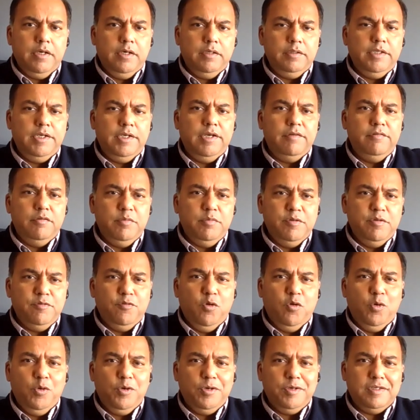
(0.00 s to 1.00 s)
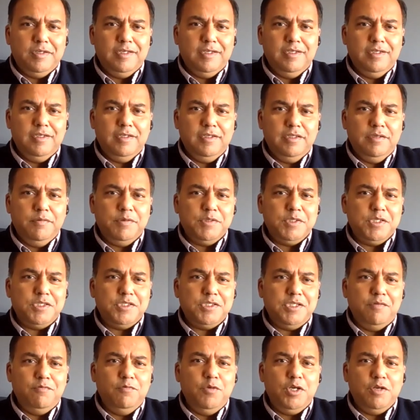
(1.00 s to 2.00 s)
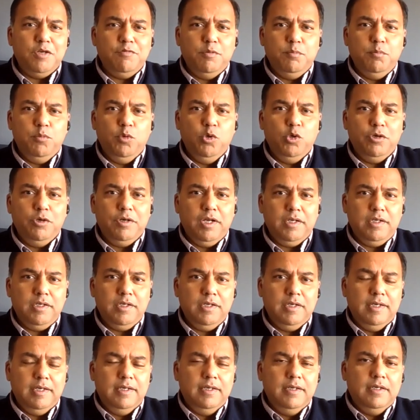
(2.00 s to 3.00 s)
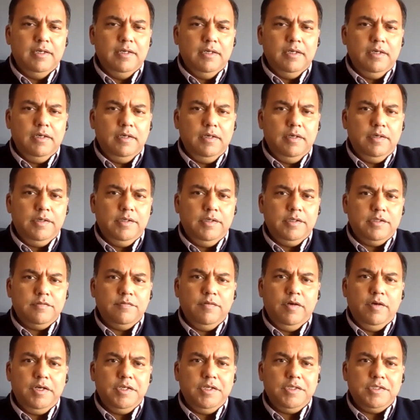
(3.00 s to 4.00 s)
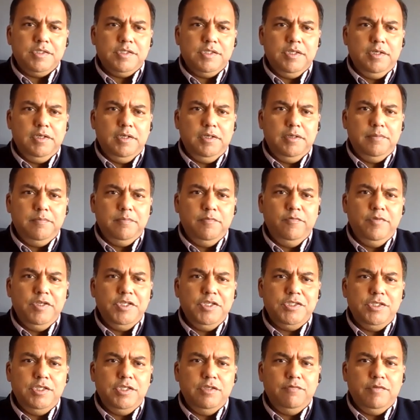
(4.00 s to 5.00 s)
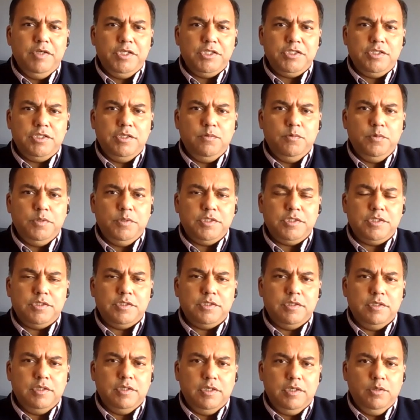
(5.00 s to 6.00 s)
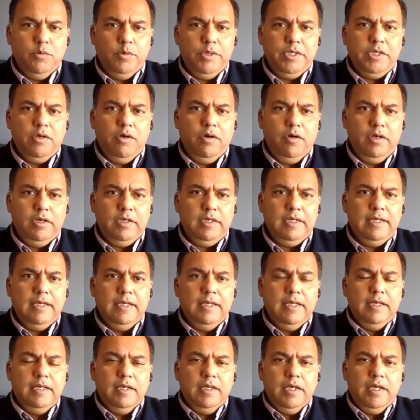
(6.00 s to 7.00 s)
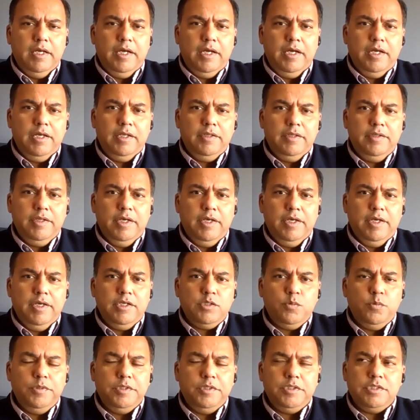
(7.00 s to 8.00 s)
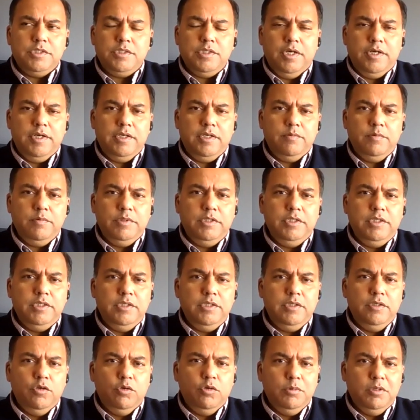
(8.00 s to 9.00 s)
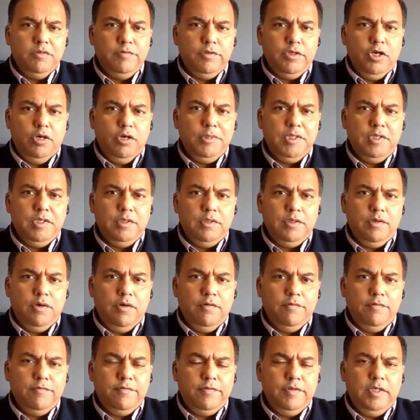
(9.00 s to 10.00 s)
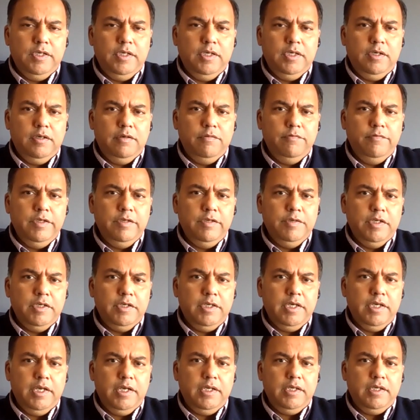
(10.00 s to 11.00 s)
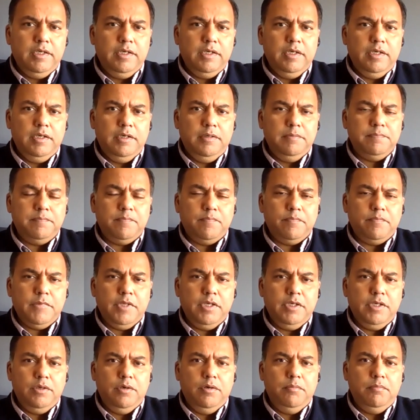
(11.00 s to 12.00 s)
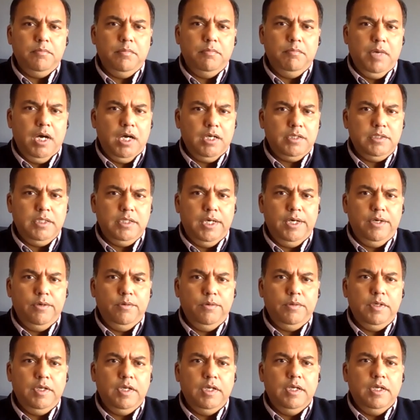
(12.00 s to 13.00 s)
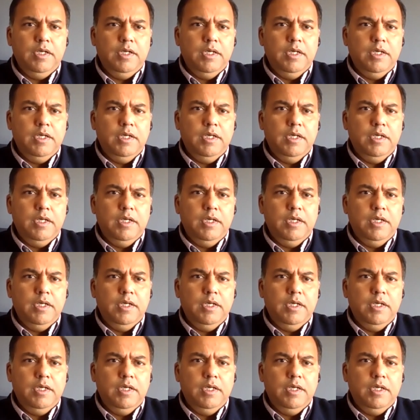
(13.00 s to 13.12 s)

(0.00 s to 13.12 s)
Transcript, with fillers: than ever before. there was a somewhat of a bull run as far as VC investing was going on. and that with starting with the global phenomenon of uh, were getting uh, you know marked down,